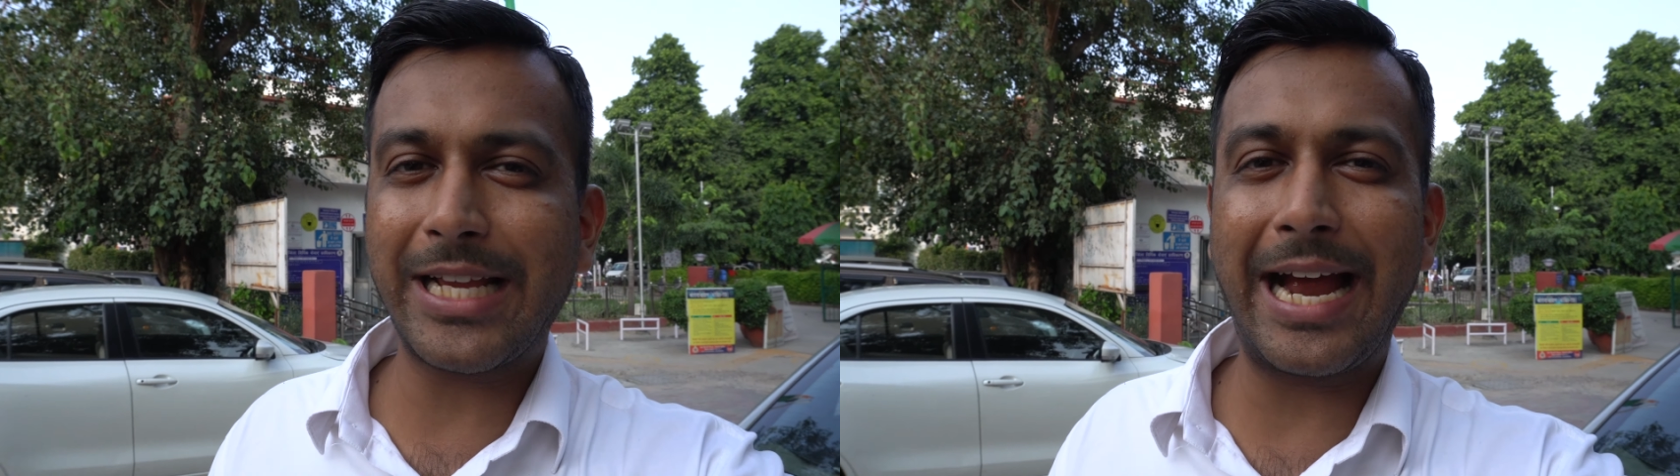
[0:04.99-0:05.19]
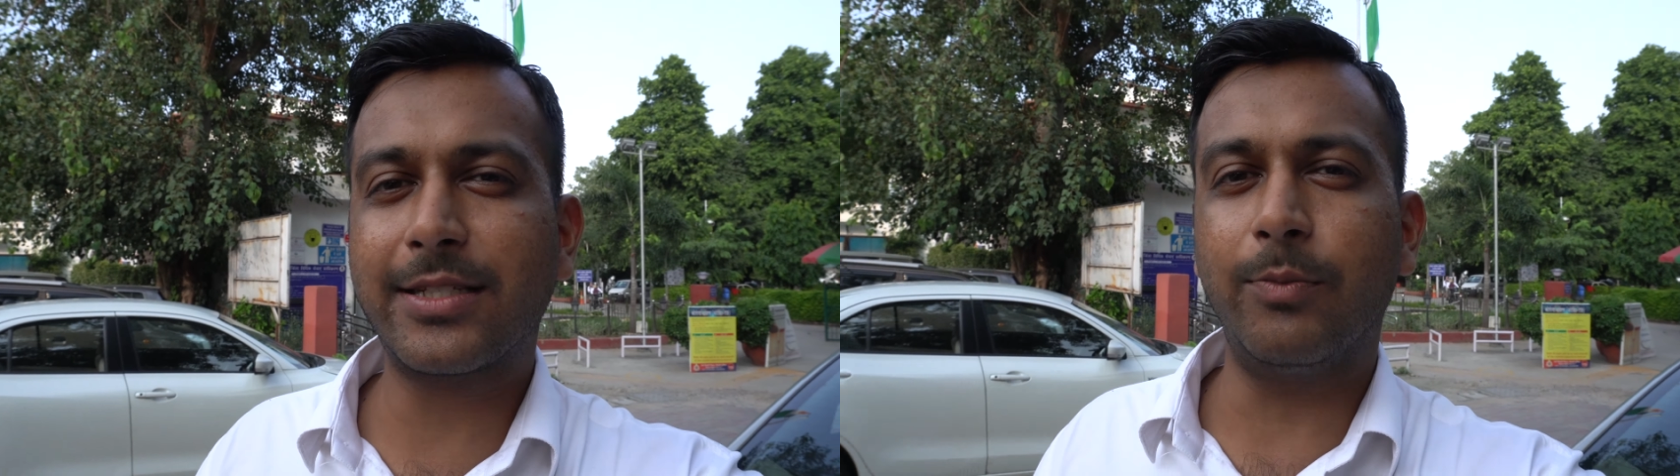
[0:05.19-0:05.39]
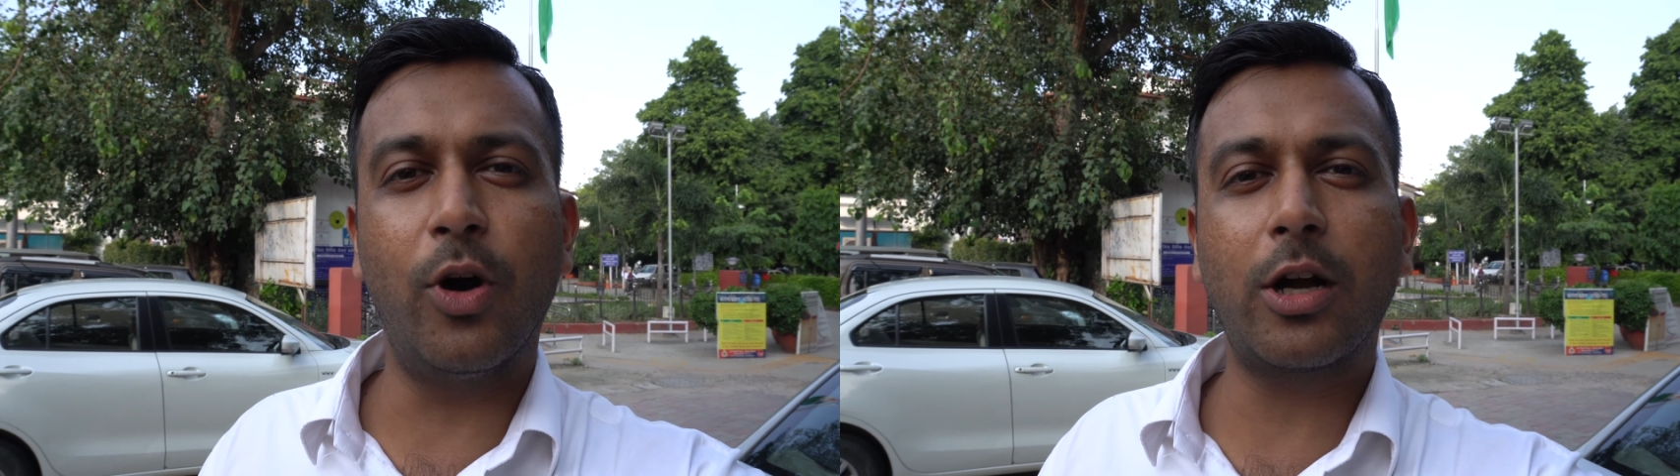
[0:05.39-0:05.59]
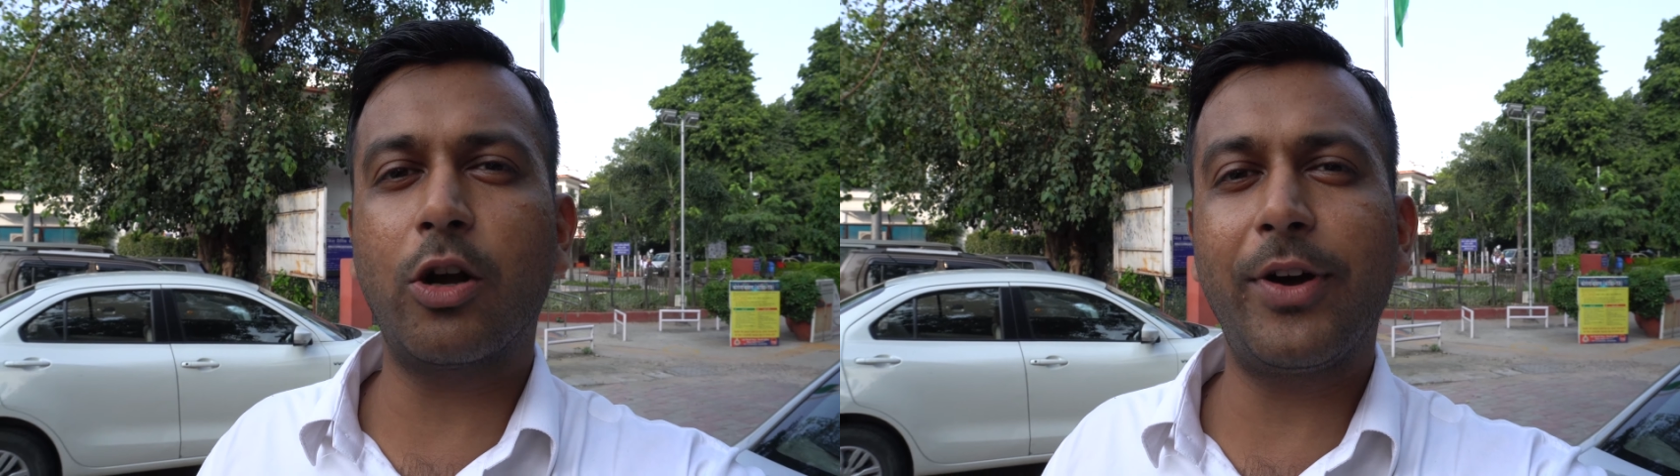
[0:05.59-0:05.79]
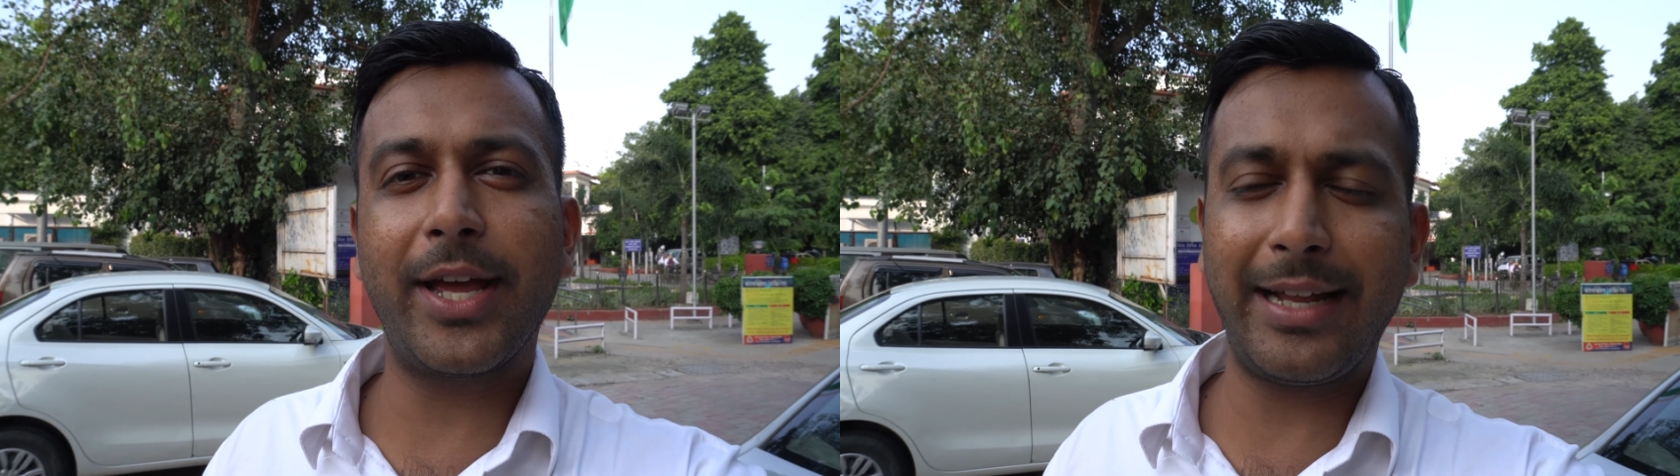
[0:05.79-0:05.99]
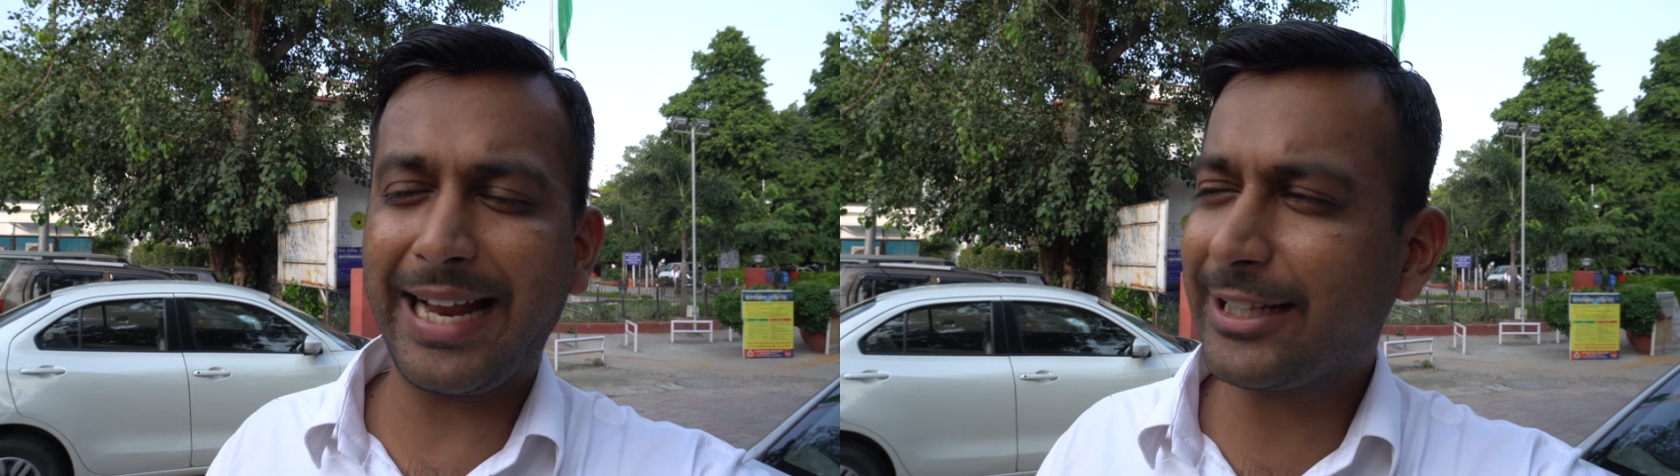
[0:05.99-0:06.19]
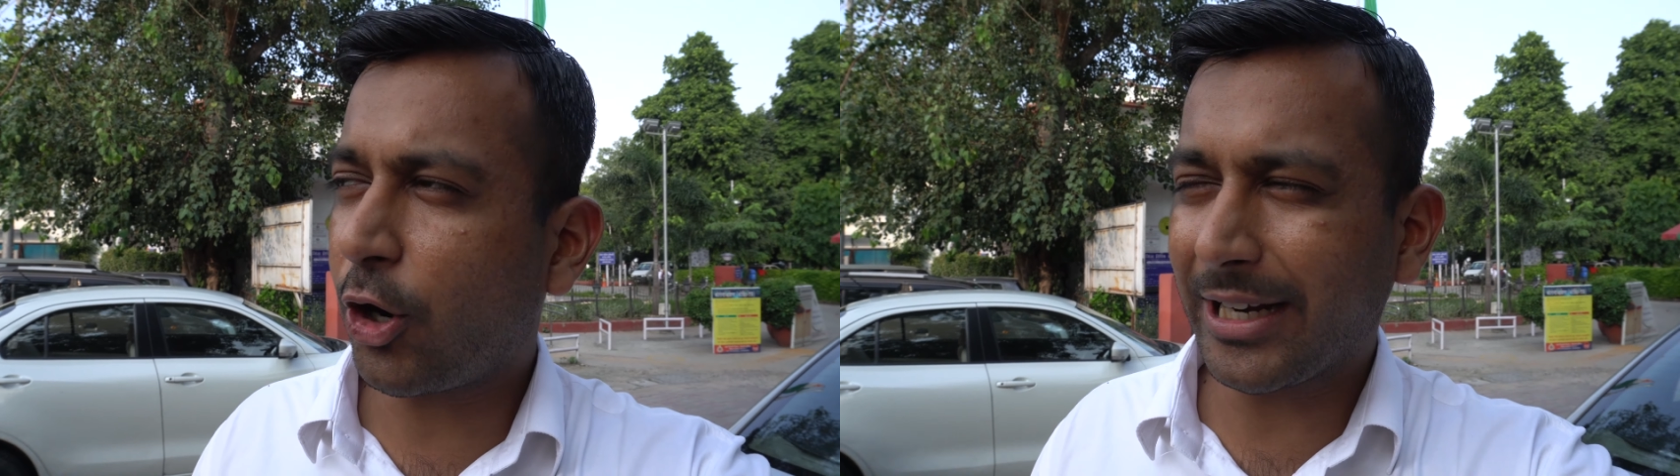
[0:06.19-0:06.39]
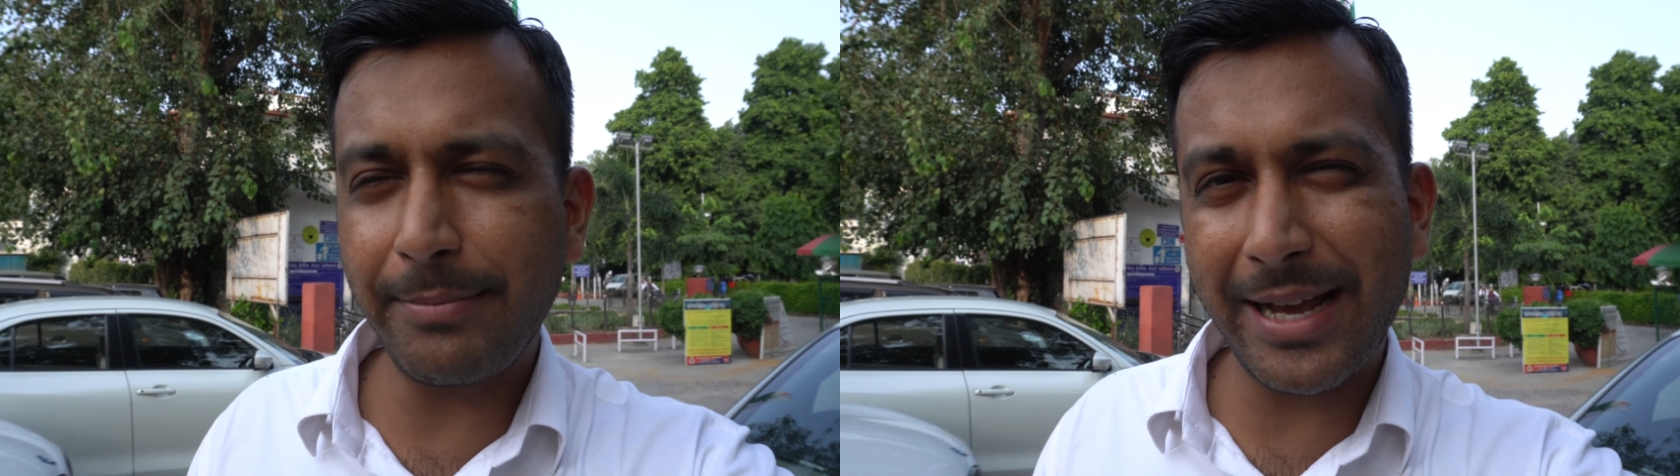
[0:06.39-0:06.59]
I had some work over here and I
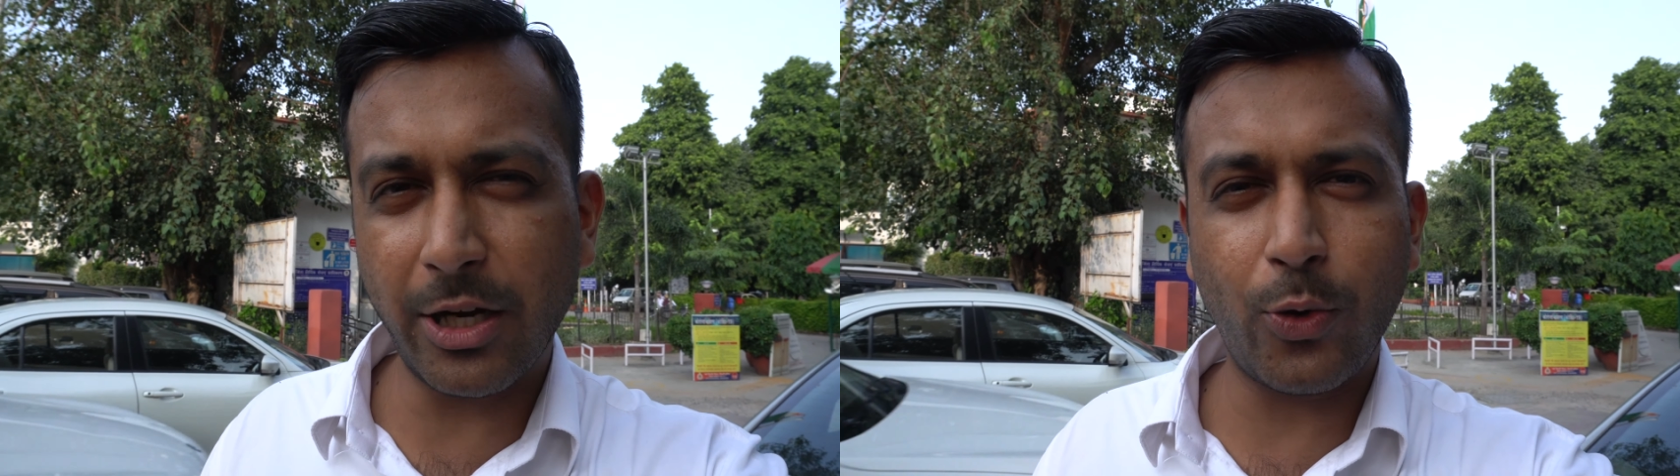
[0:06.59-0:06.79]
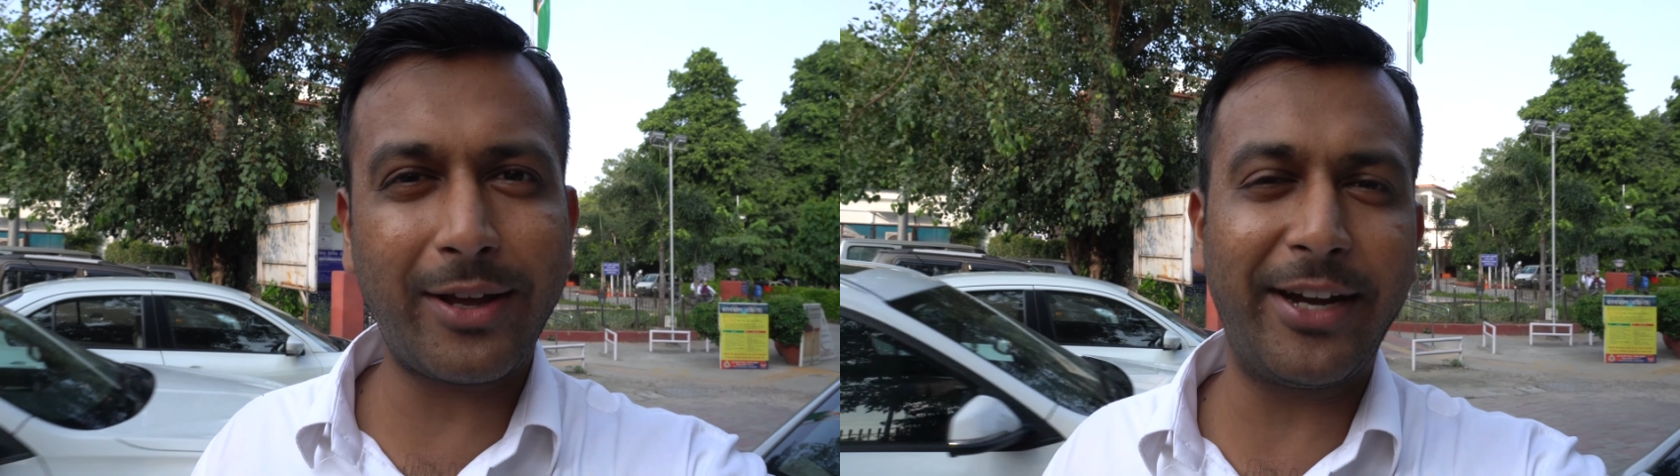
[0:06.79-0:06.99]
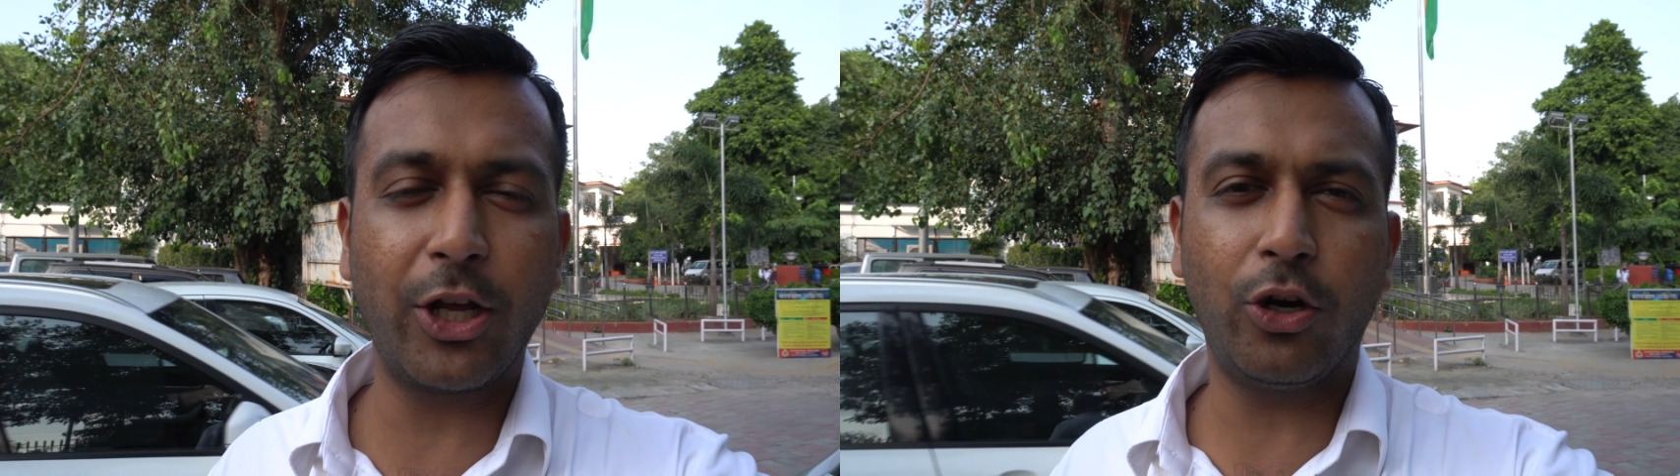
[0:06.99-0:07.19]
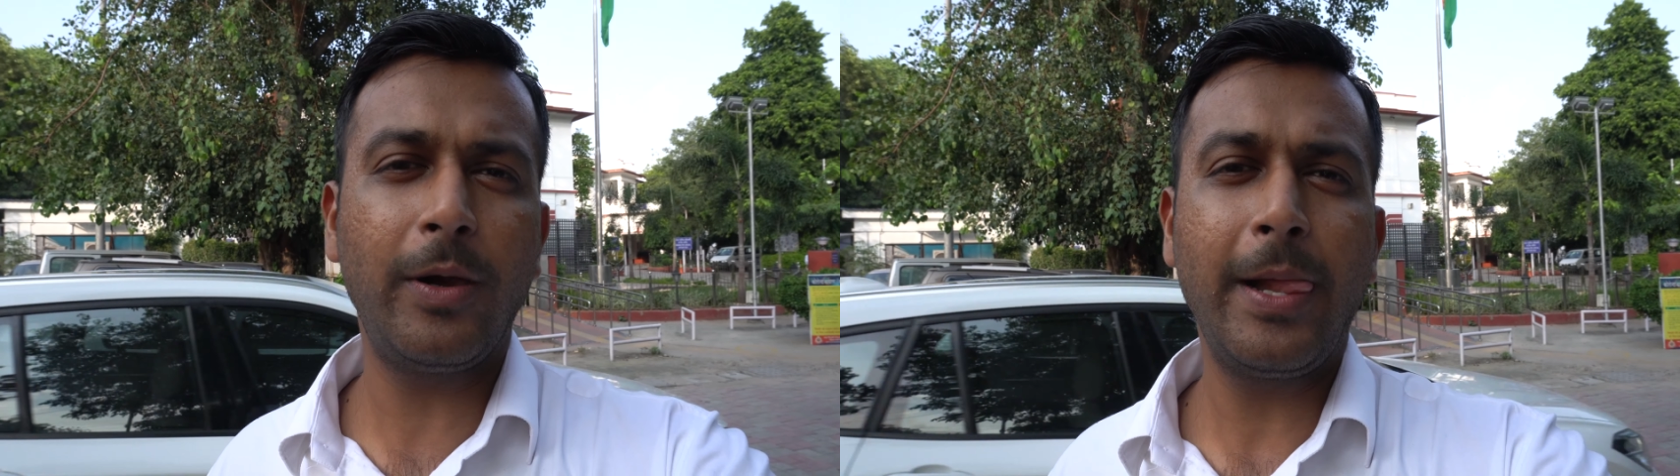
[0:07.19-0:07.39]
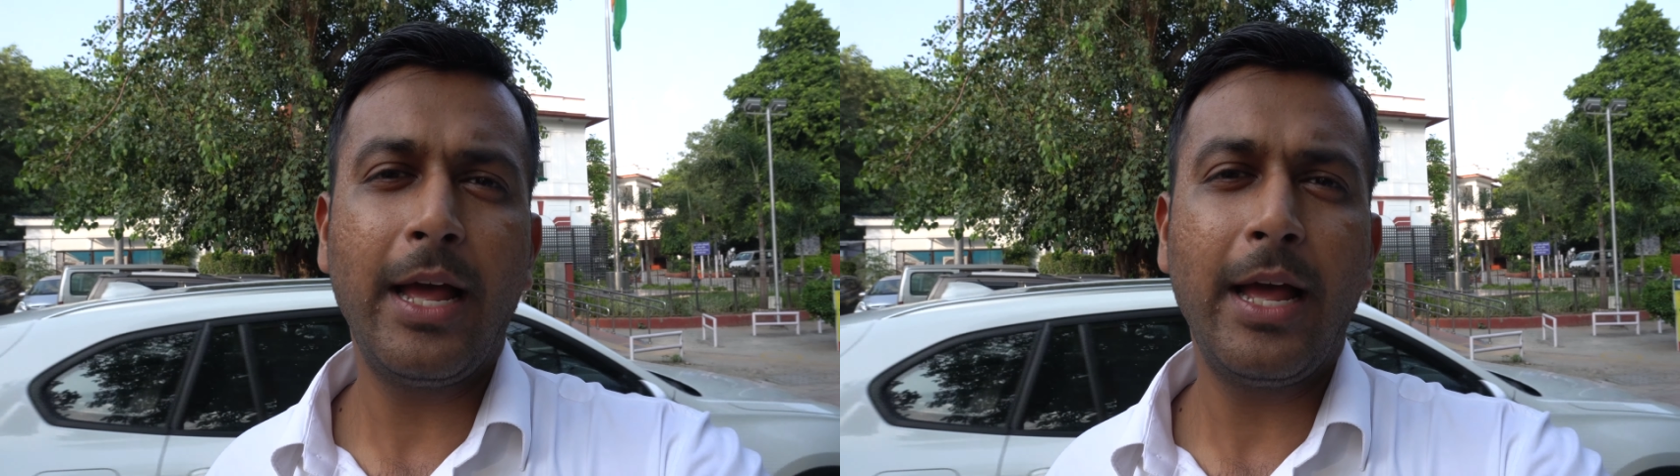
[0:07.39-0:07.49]
thought I'll make a quick video